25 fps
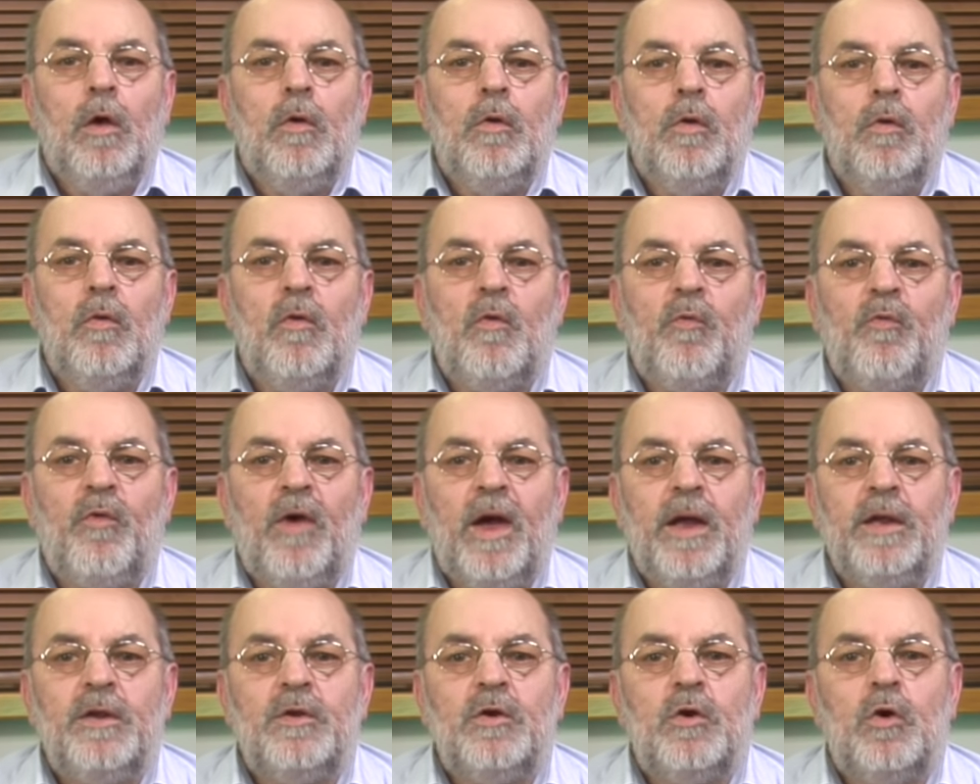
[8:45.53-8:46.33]
You will
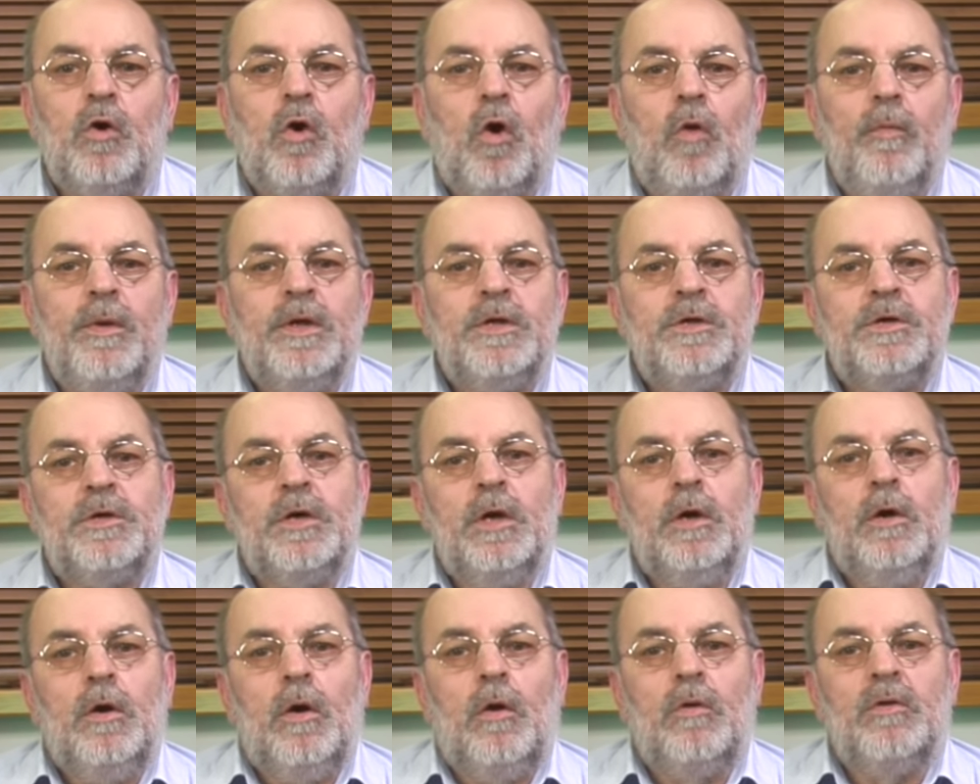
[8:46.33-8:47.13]
find comments
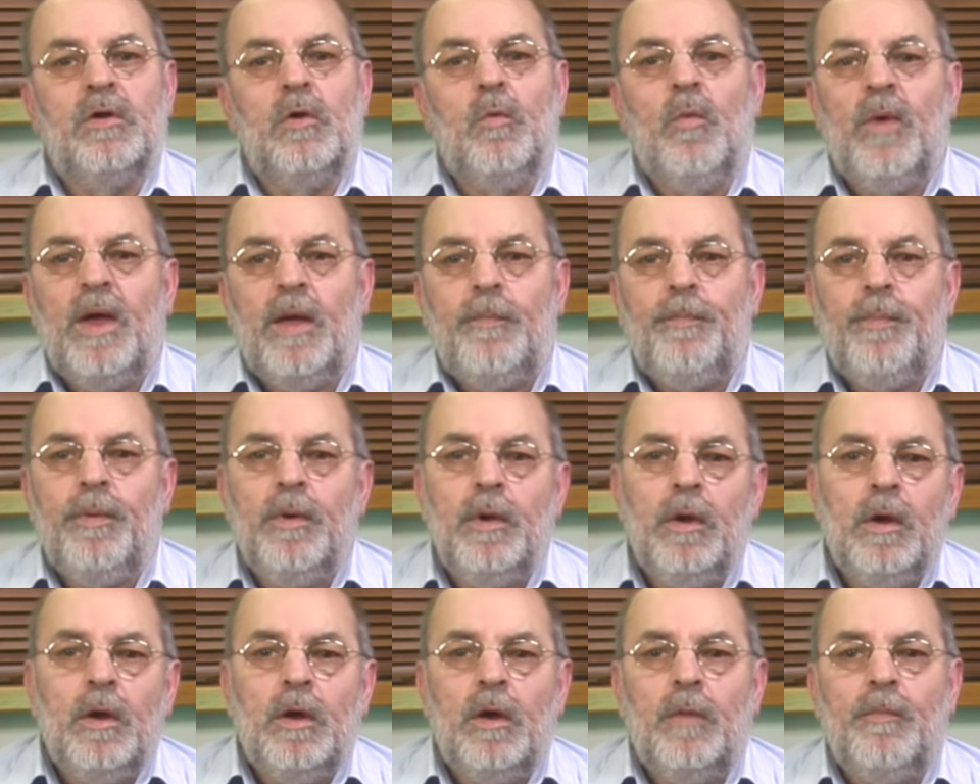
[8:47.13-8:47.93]
on the web
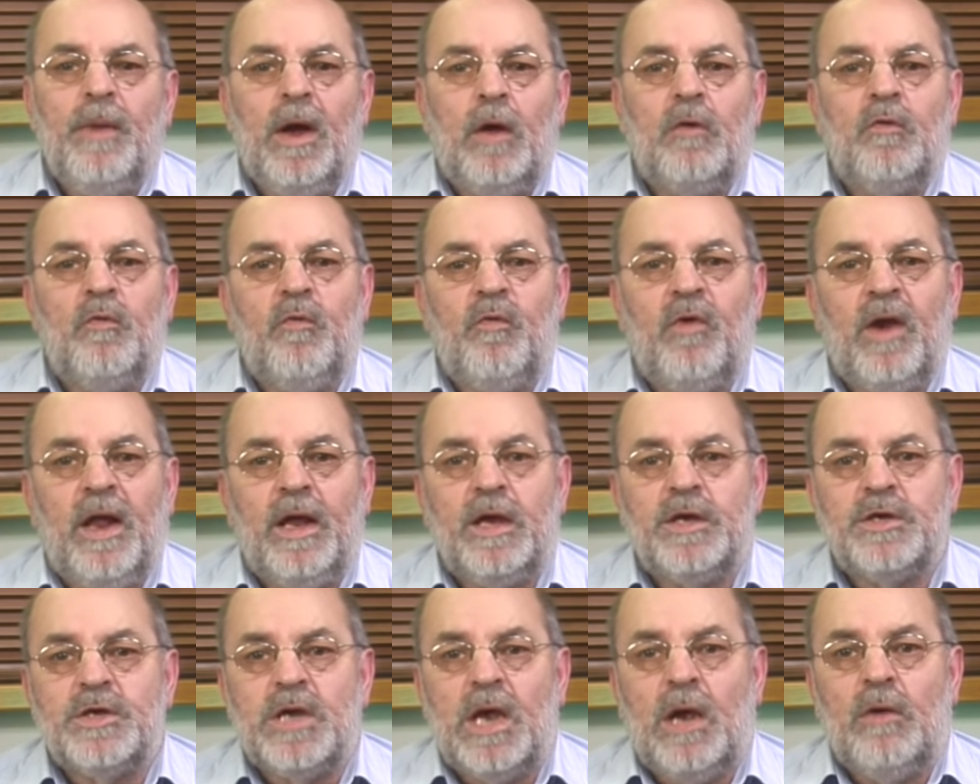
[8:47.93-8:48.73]
about
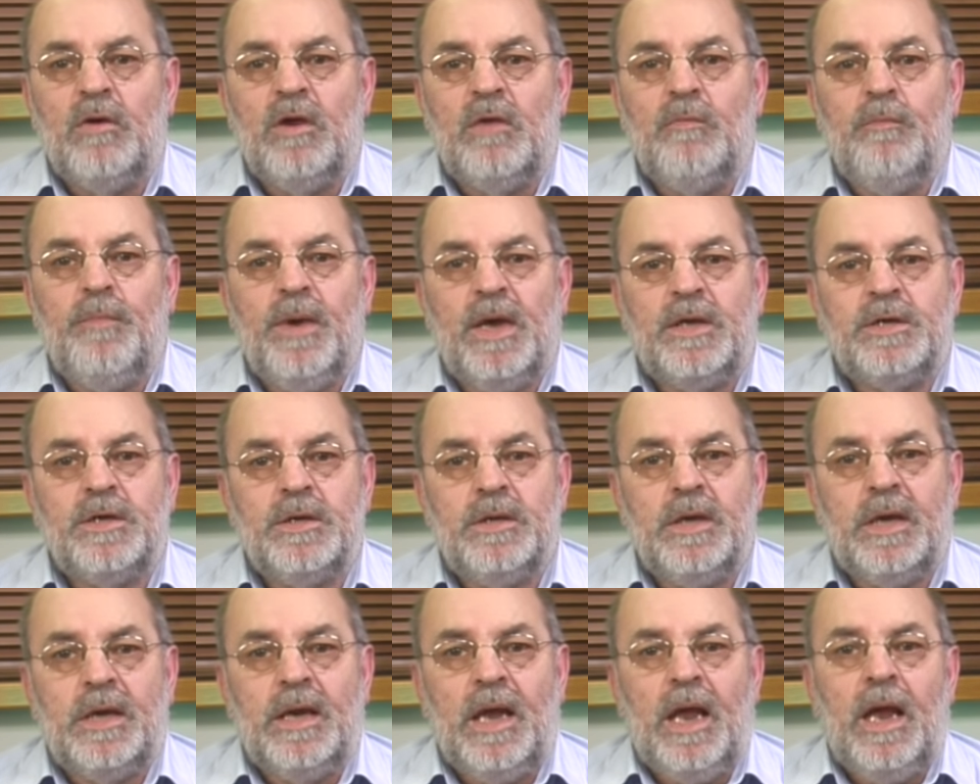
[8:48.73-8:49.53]
FLAC sounding better
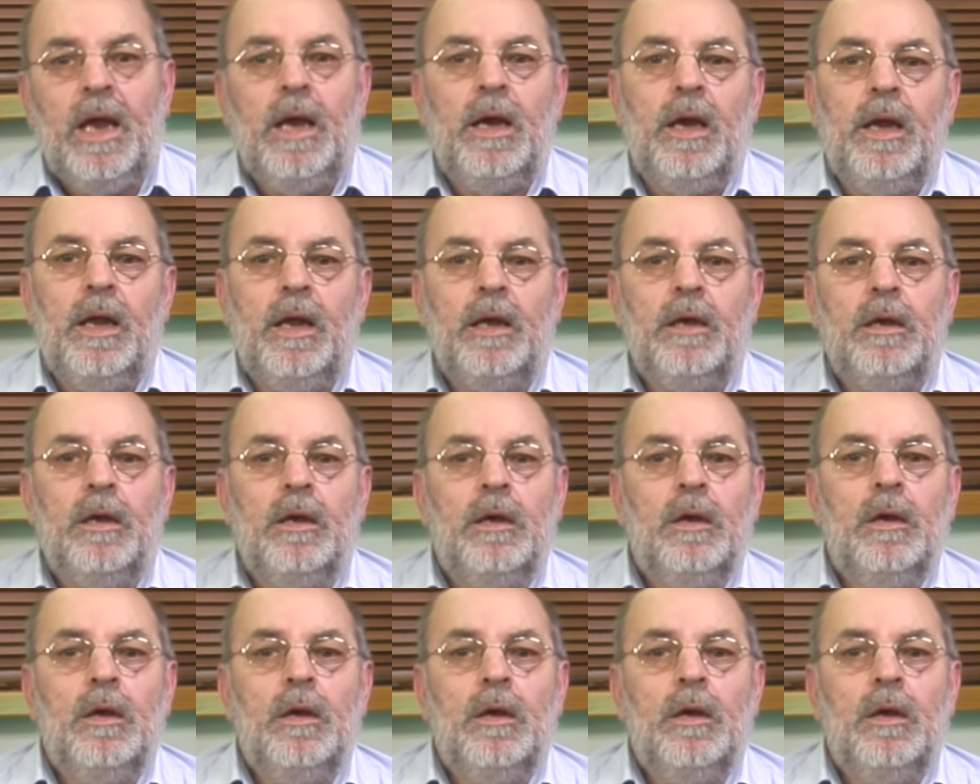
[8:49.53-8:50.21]
than ALAC.